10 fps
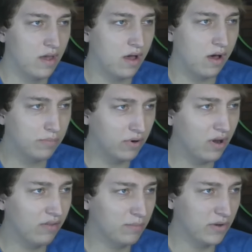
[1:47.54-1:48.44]
I'll
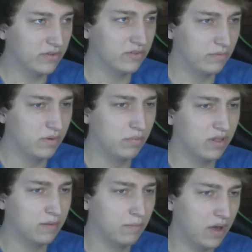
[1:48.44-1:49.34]
probably mostly be
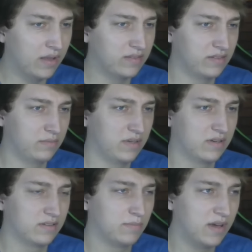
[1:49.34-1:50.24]
playing MineZ
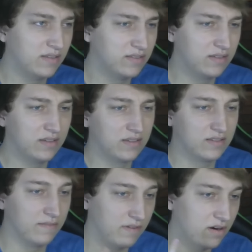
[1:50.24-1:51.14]
because MineZ is
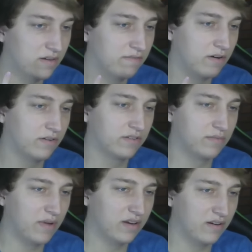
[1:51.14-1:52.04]
the very first
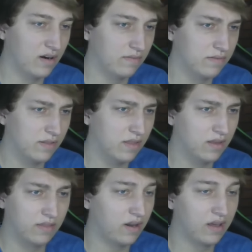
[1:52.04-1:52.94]
Minecraft
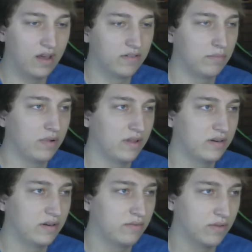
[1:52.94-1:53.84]
thing that I ever
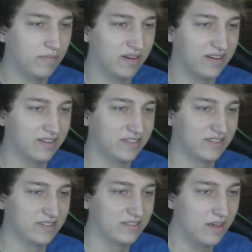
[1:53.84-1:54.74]
played with my
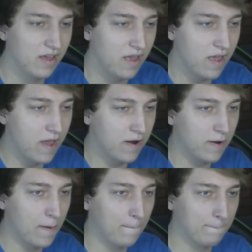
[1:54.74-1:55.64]
cousins. And,
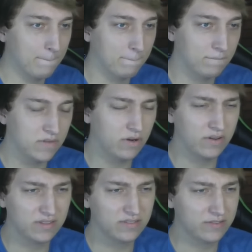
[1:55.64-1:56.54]
um, you know,
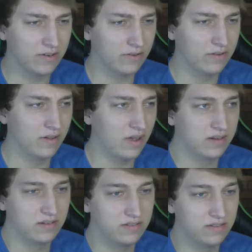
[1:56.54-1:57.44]
it's chill. I
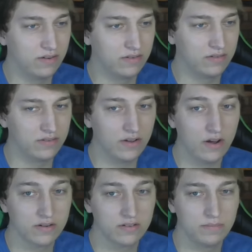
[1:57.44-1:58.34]
could, you know,
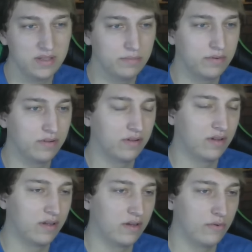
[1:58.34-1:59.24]
talk to people
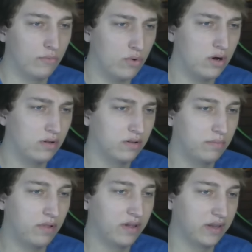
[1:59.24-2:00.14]
while
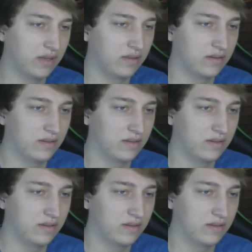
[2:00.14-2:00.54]
playing it.